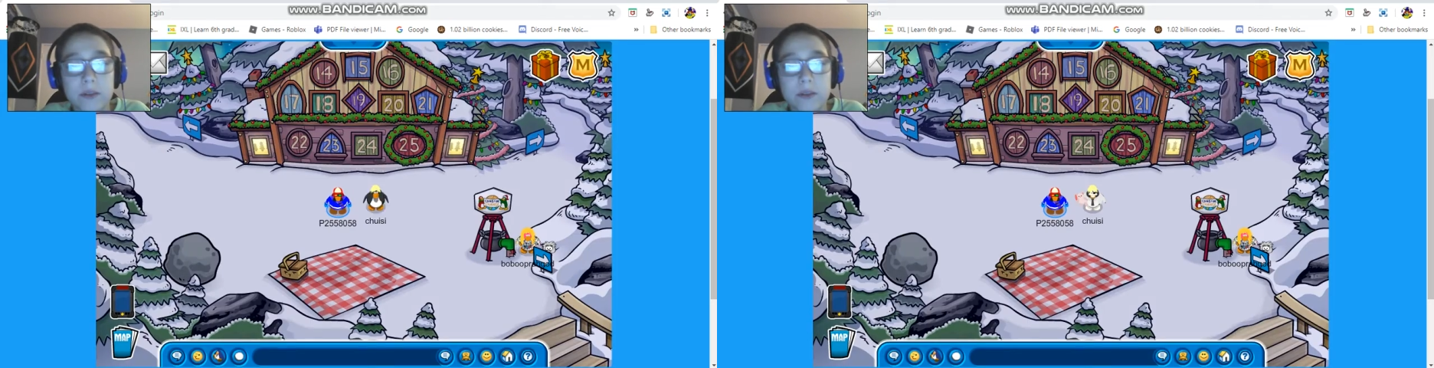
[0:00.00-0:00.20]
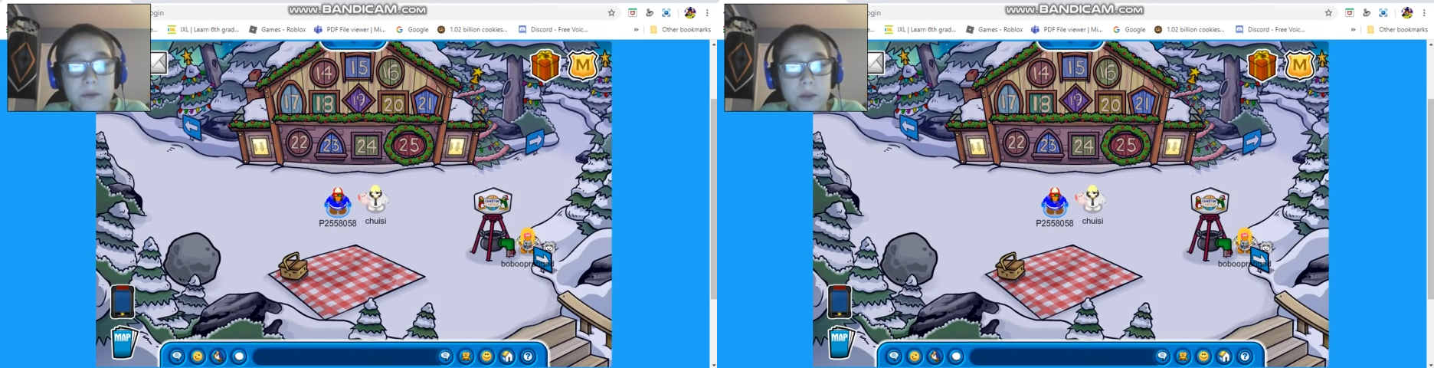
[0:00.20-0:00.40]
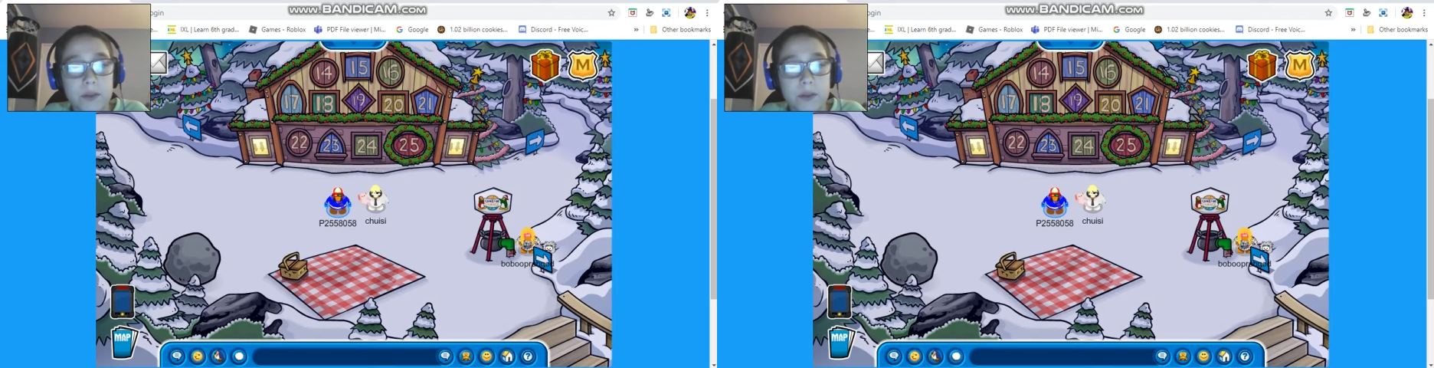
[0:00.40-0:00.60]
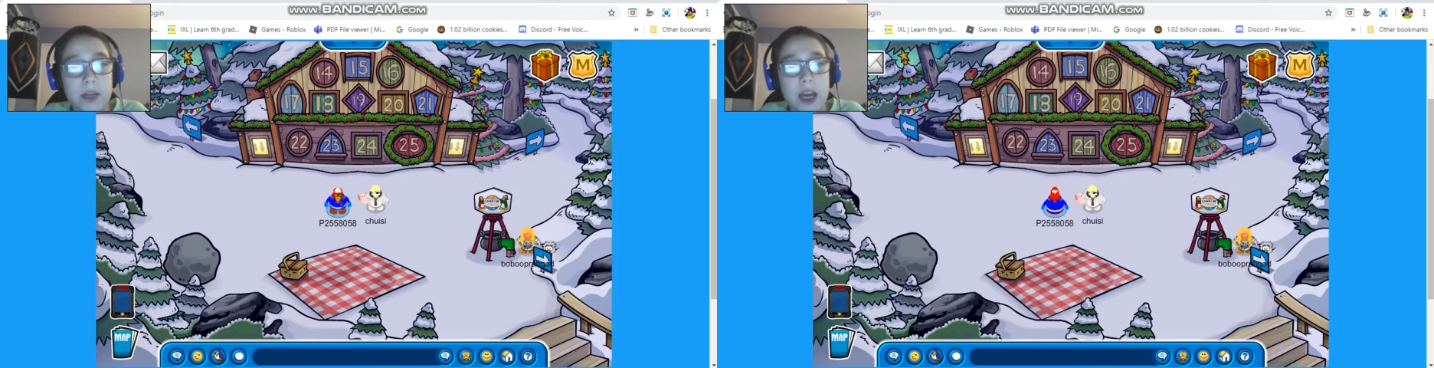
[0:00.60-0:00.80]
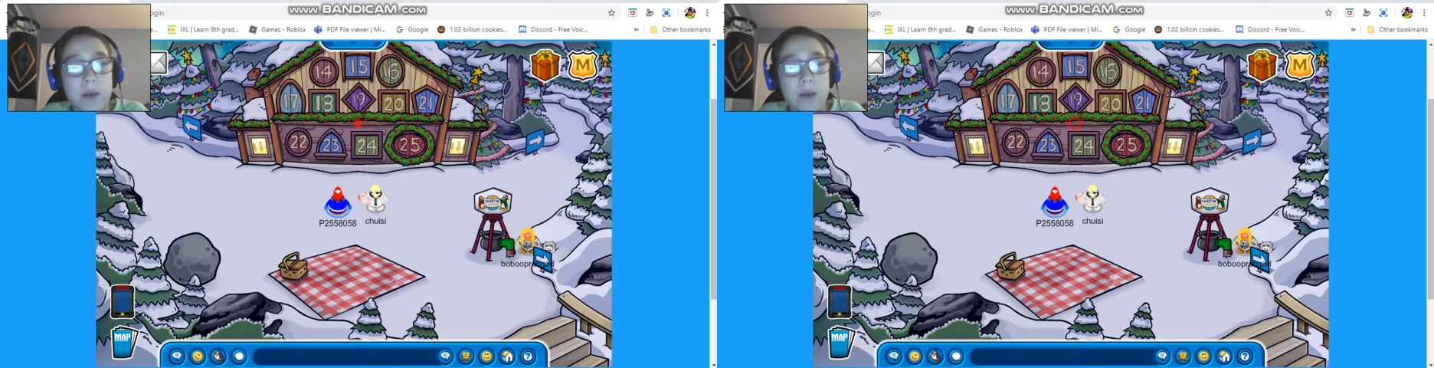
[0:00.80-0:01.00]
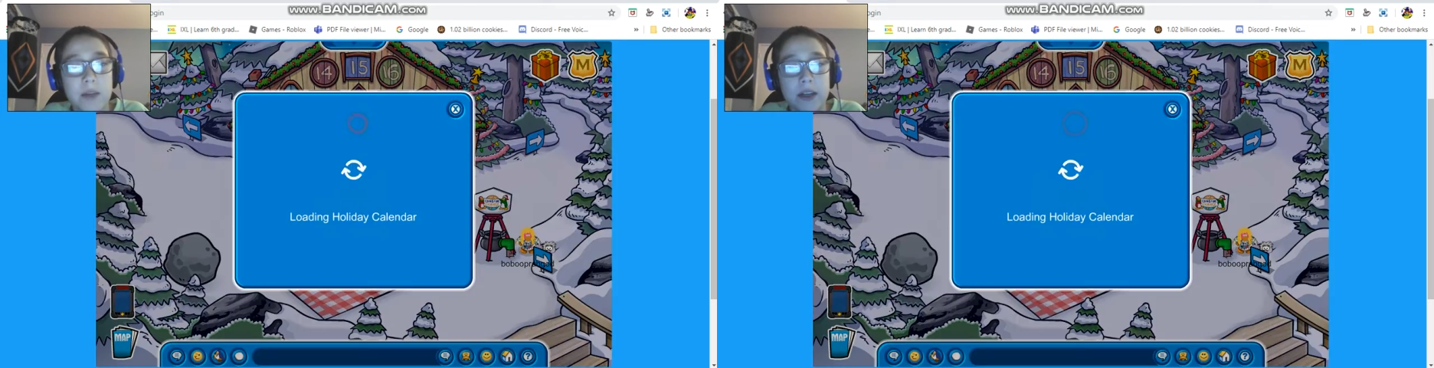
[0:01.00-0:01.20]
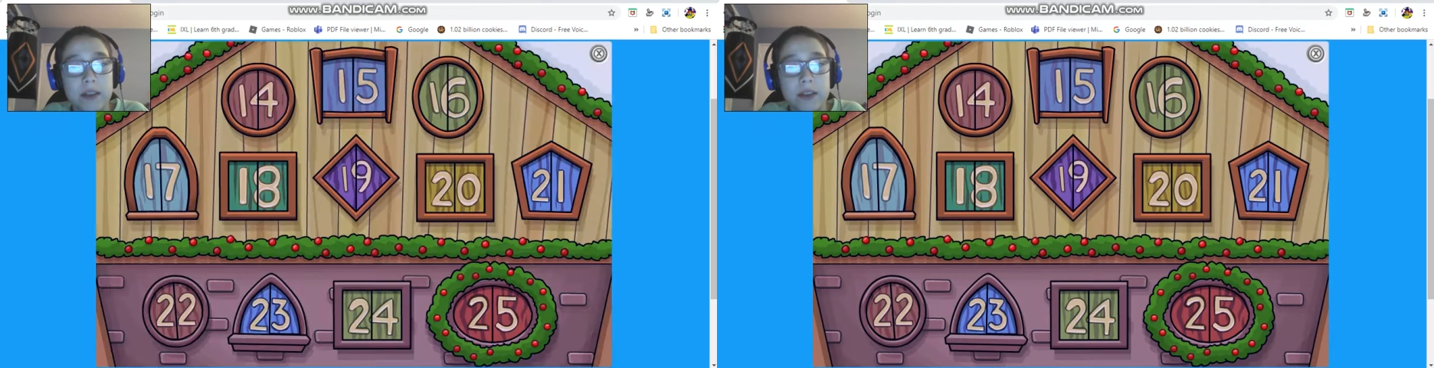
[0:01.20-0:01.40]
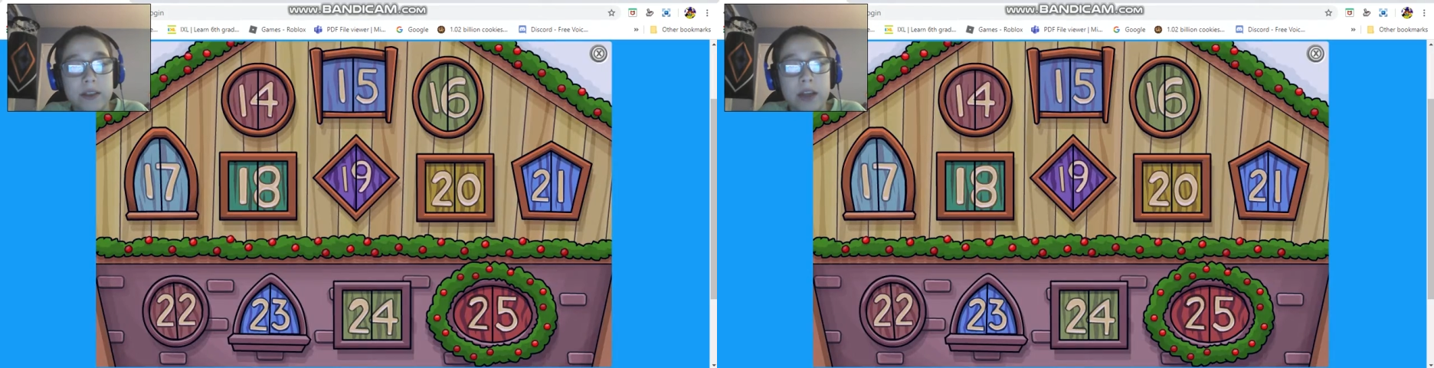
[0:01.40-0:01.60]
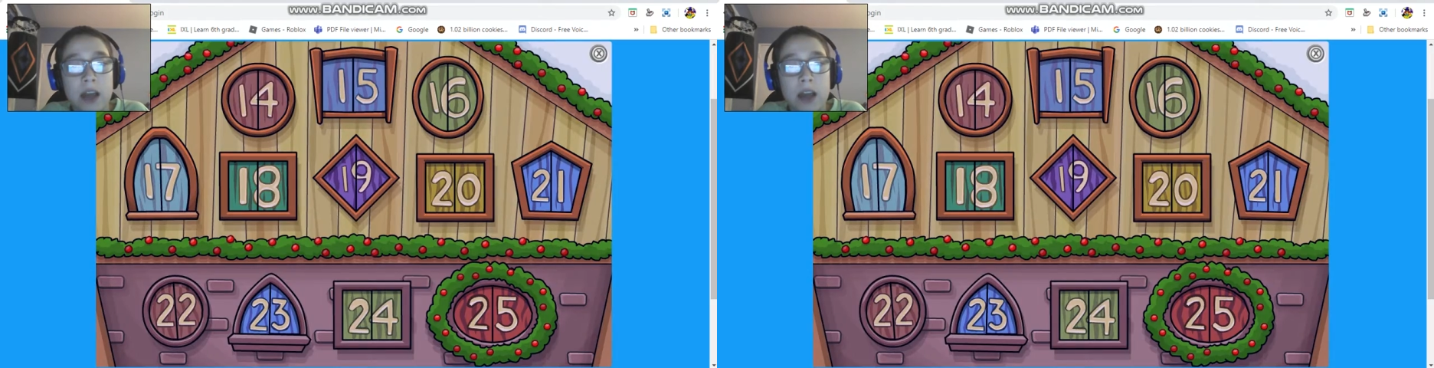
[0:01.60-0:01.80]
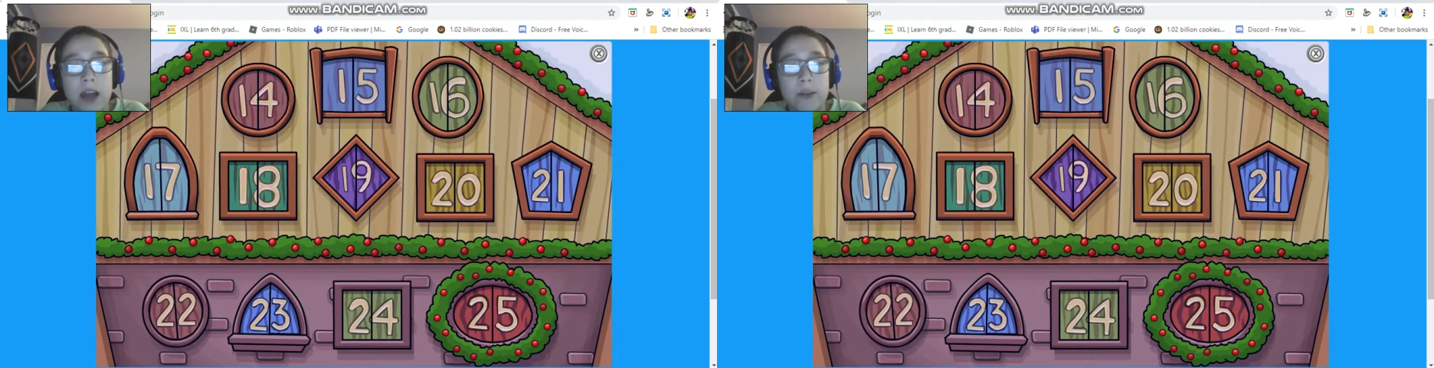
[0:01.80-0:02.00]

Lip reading: to the forest right now because